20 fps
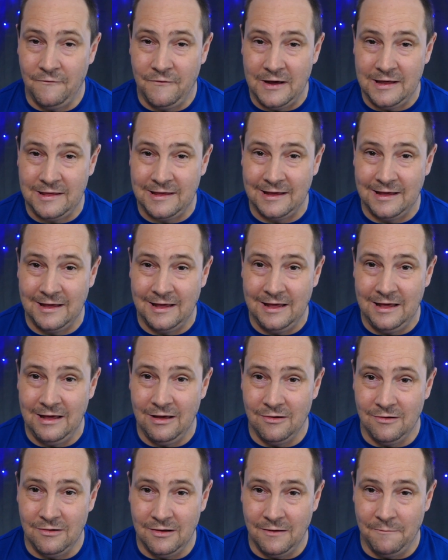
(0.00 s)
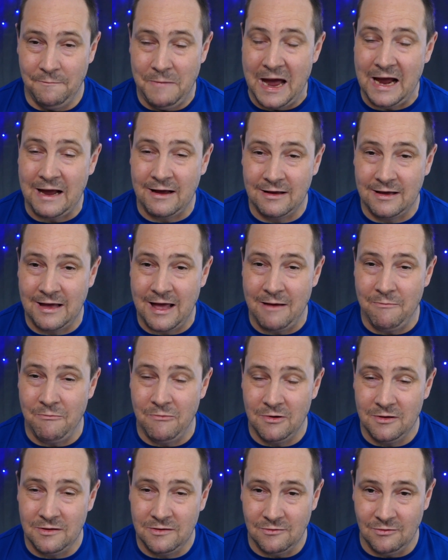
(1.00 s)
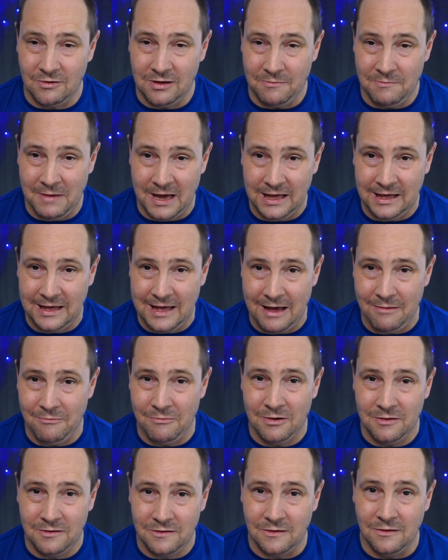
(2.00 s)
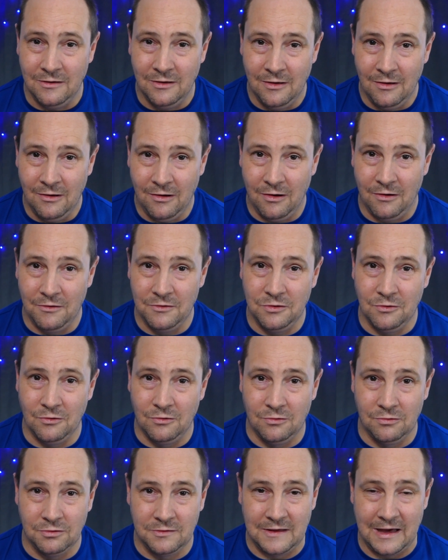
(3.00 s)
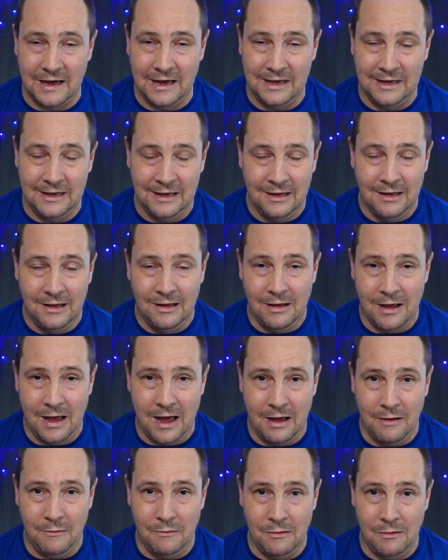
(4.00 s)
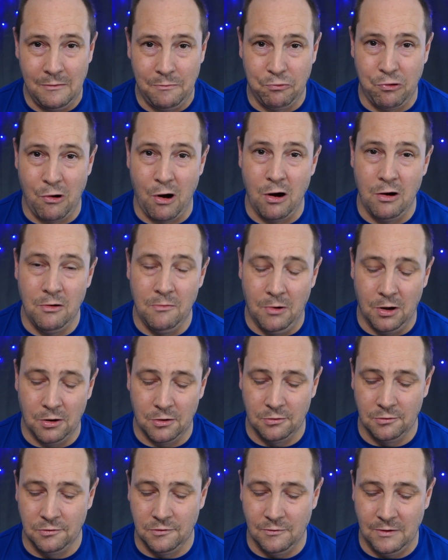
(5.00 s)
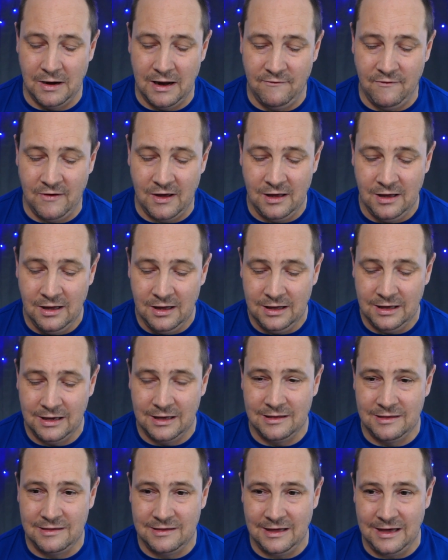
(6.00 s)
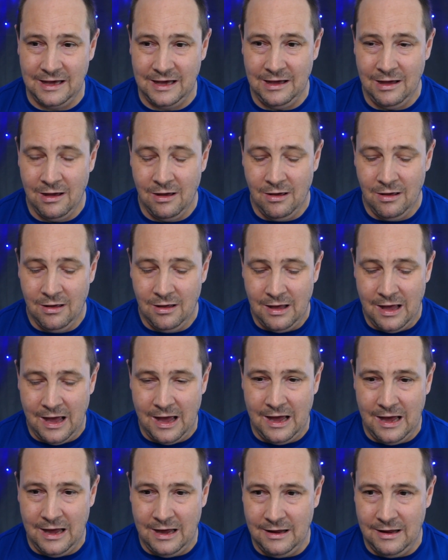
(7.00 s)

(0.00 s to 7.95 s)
facing, your, your back cameras or your main cameras on your, say, uh, pro models, whatever, you can see uh,